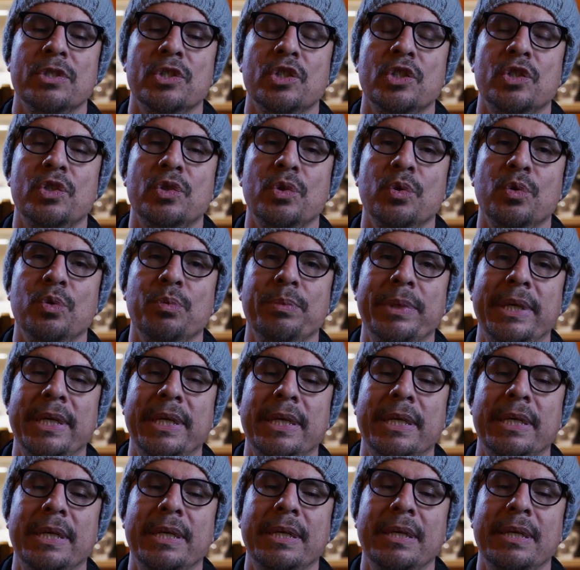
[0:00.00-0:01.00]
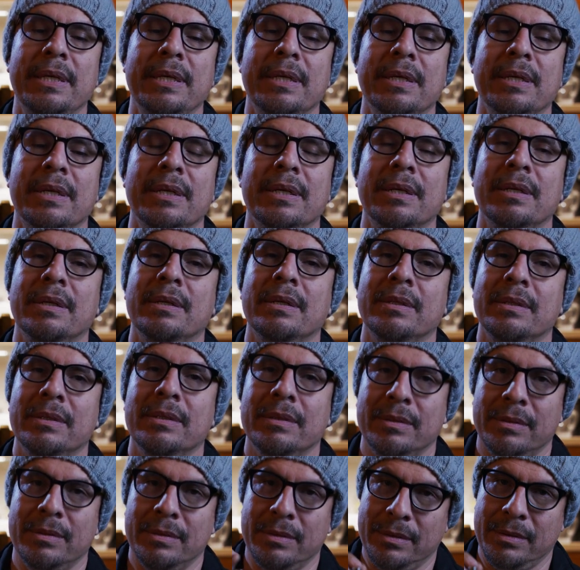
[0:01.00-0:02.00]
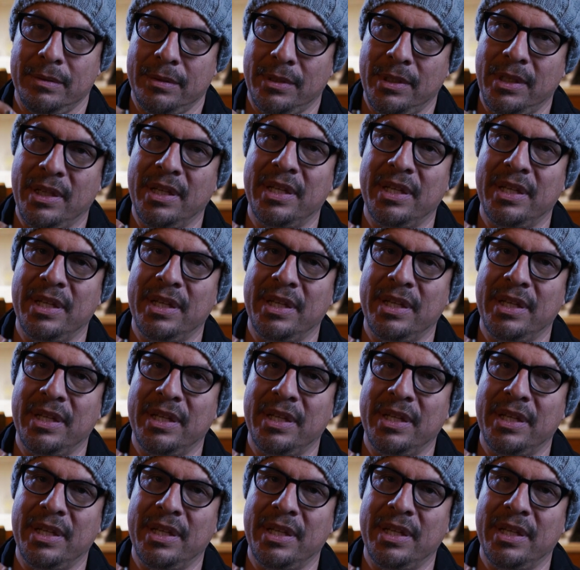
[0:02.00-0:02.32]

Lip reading: zoom in, you're